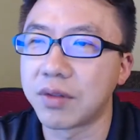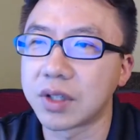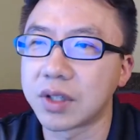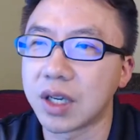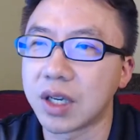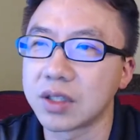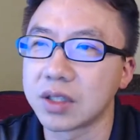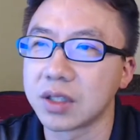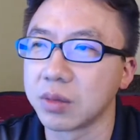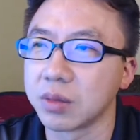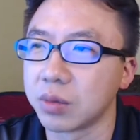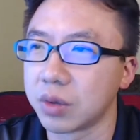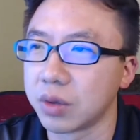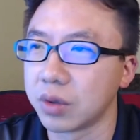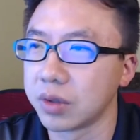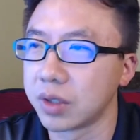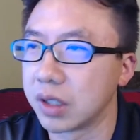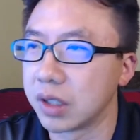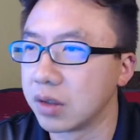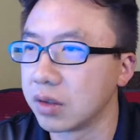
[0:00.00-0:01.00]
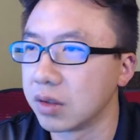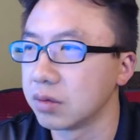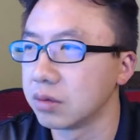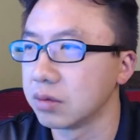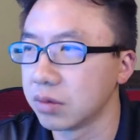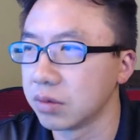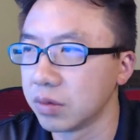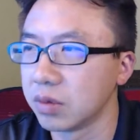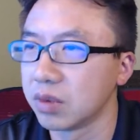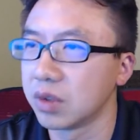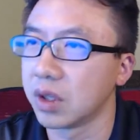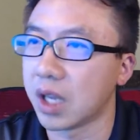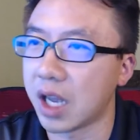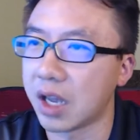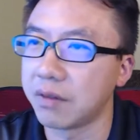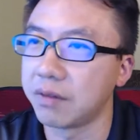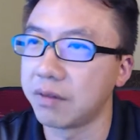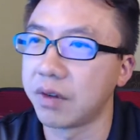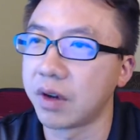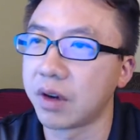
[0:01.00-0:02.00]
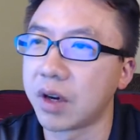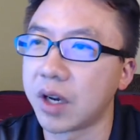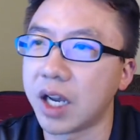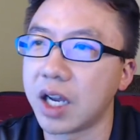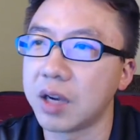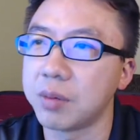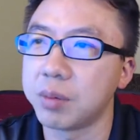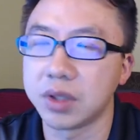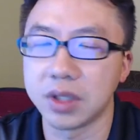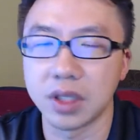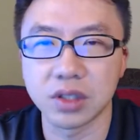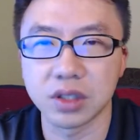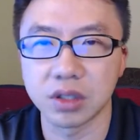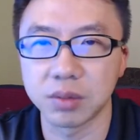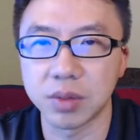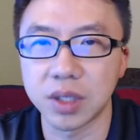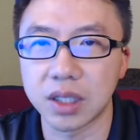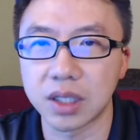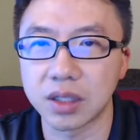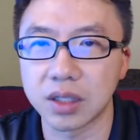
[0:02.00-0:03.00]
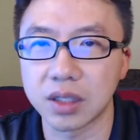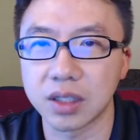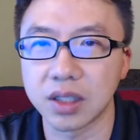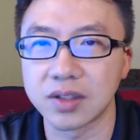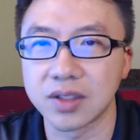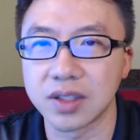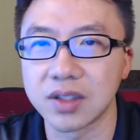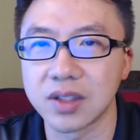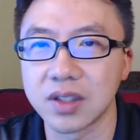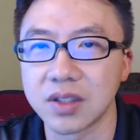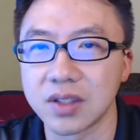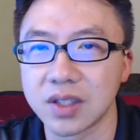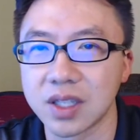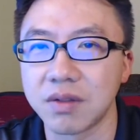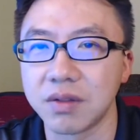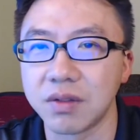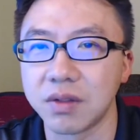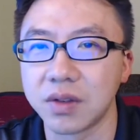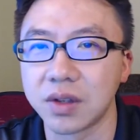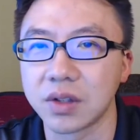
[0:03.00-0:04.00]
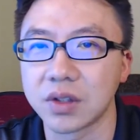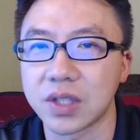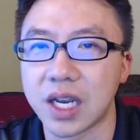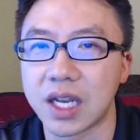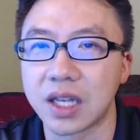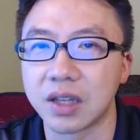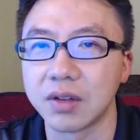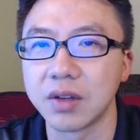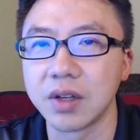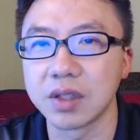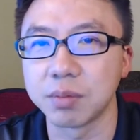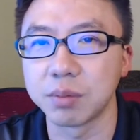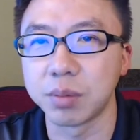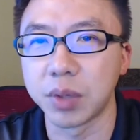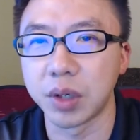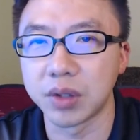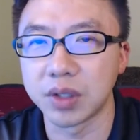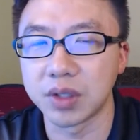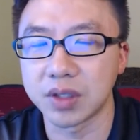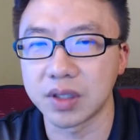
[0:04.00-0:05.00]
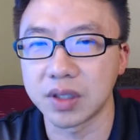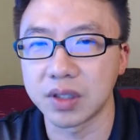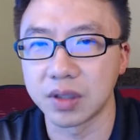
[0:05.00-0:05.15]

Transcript: advertise to the world that you have very high potential making consistent 7-figure salaries, bonuses.